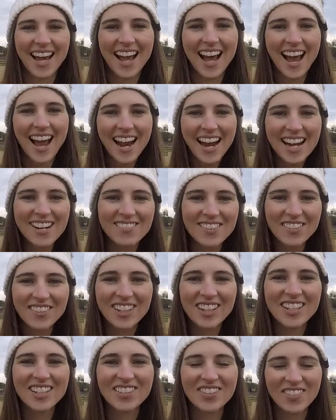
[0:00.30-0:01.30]
Hey
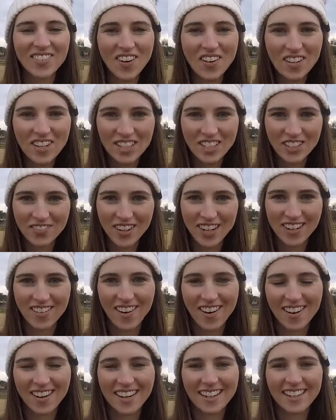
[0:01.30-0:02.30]
everyone, welcome to my
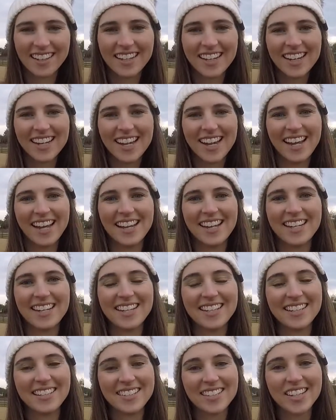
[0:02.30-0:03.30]
garden.
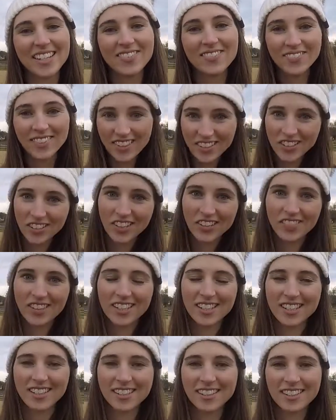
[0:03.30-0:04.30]
It is officially
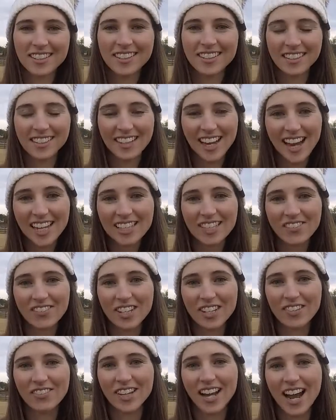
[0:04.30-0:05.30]
winter. Last
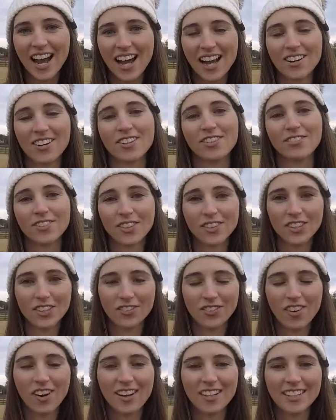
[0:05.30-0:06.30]
week we had our
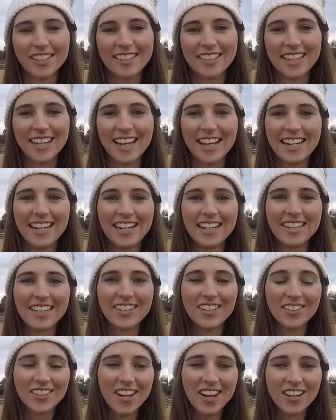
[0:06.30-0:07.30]
first frost and it
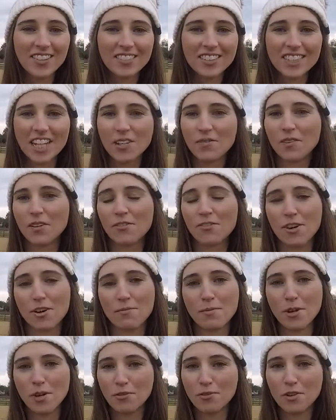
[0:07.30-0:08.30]
killed off some of our
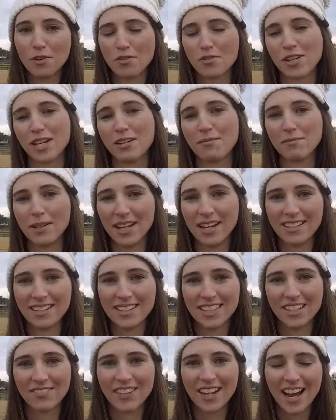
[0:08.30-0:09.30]
beautiful green
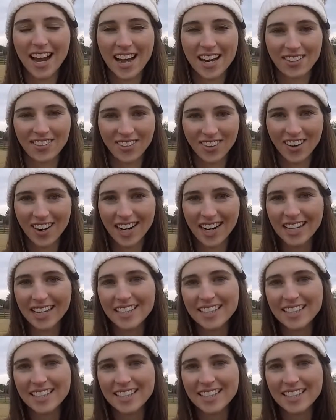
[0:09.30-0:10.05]
plants that we had growing,